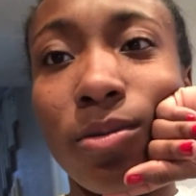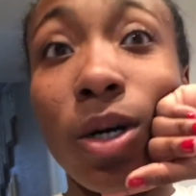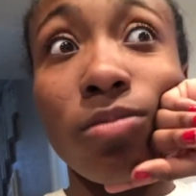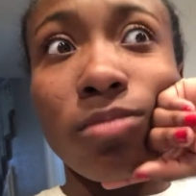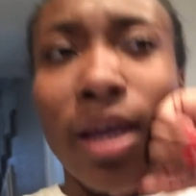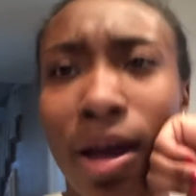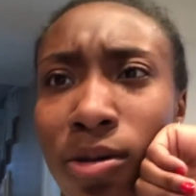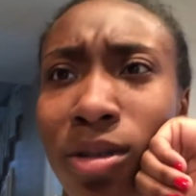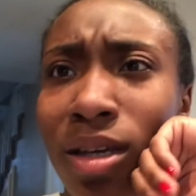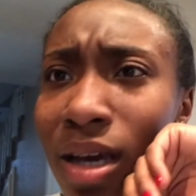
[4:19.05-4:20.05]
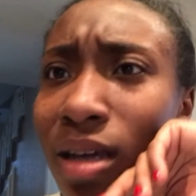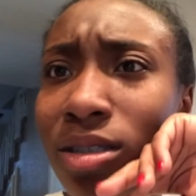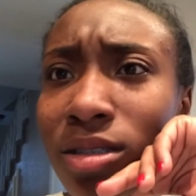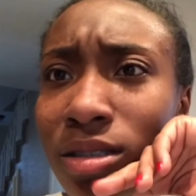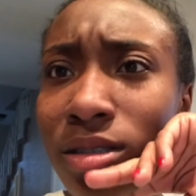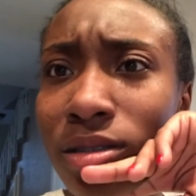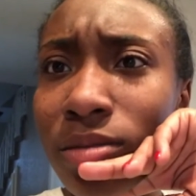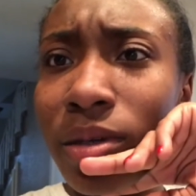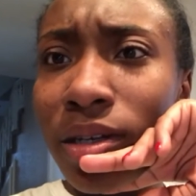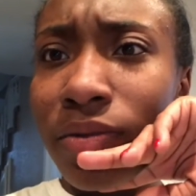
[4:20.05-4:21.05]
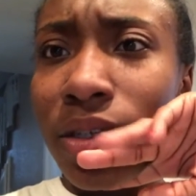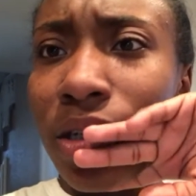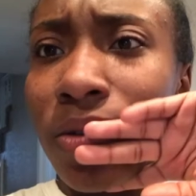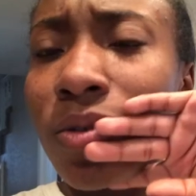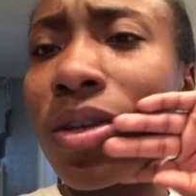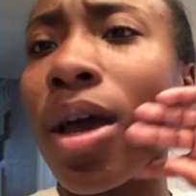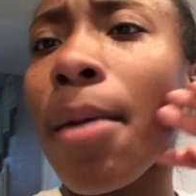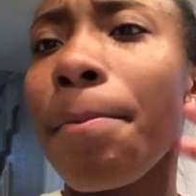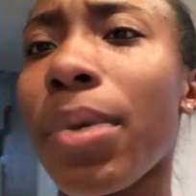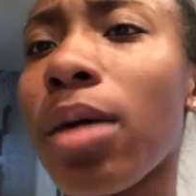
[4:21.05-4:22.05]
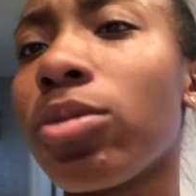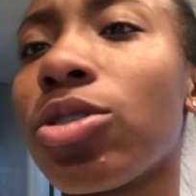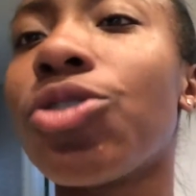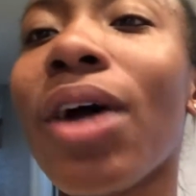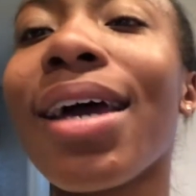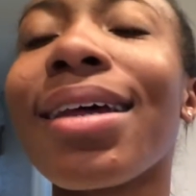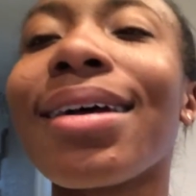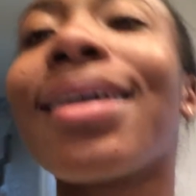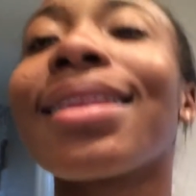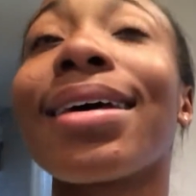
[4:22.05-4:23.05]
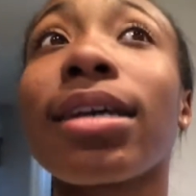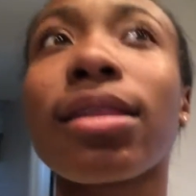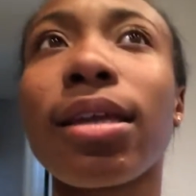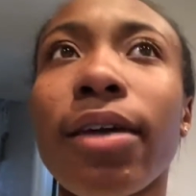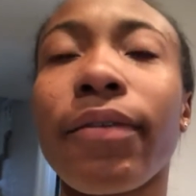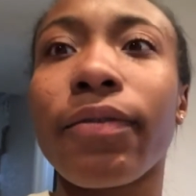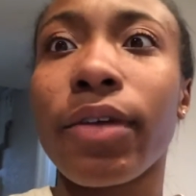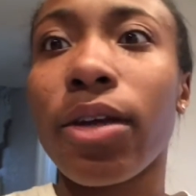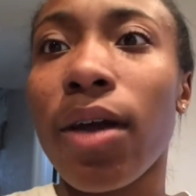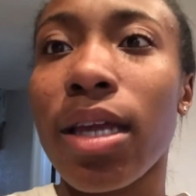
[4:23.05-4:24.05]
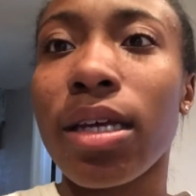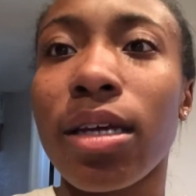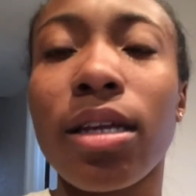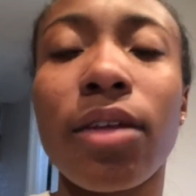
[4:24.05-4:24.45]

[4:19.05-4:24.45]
Well, now, yes, better videos but I'm just trying to like think of a video idea.